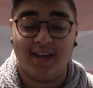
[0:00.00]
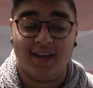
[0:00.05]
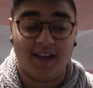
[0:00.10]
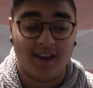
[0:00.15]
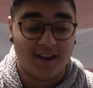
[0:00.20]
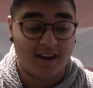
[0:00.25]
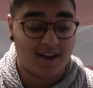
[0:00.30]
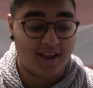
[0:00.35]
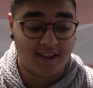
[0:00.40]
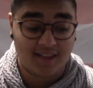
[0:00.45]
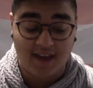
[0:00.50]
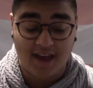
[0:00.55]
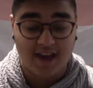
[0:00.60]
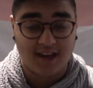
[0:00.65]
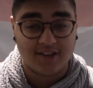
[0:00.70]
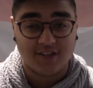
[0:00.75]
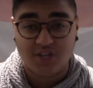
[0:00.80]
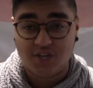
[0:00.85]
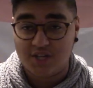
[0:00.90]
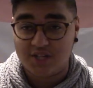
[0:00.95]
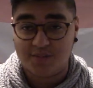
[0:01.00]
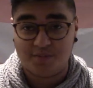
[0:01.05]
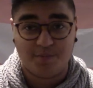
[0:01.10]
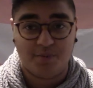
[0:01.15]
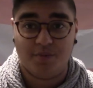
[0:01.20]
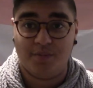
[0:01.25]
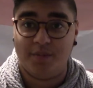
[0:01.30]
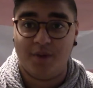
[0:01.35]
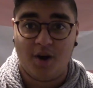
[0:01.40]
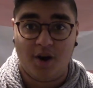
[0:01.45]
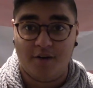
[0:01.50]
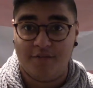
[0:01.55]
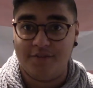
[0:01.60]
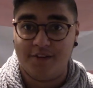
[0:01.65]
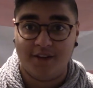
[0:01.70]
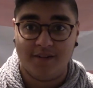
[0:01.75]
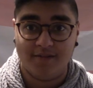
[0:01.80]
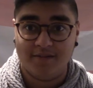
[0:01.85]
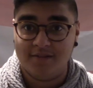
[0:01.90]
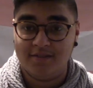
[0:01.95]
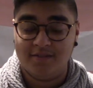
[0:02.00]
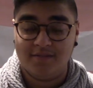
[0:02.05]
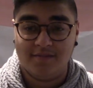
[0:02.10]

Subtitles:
And that just put me off it.